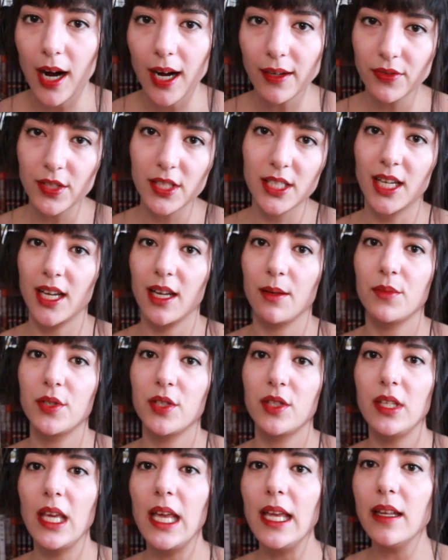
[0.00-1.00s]

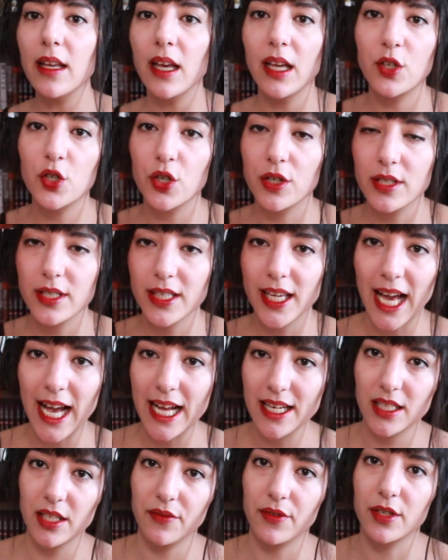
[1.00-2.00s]
Oftentimes teenagers
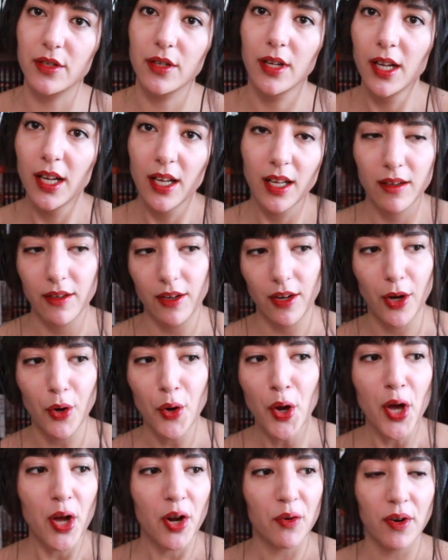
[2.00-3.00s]
can't even, you
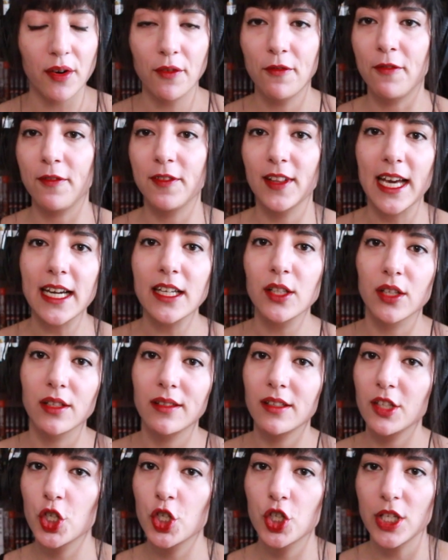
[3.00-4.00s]
know, reflect
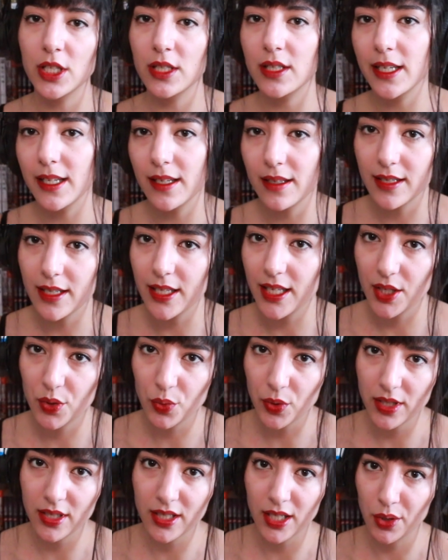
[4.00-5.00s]
shit they did
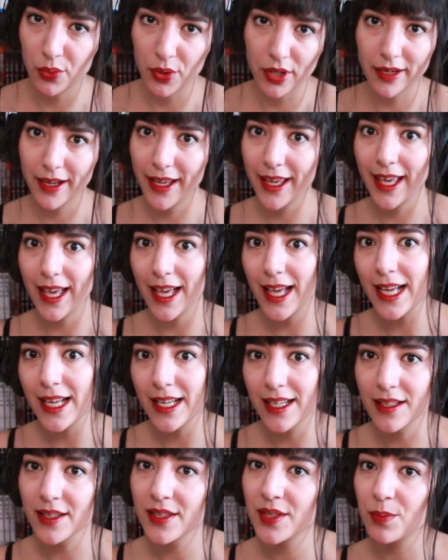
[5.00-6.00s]
when they were
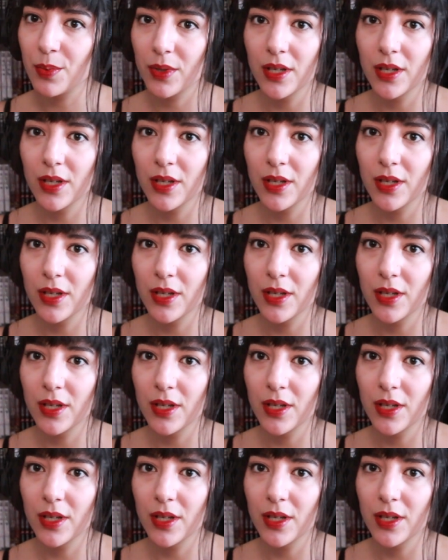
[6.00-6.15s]
kids.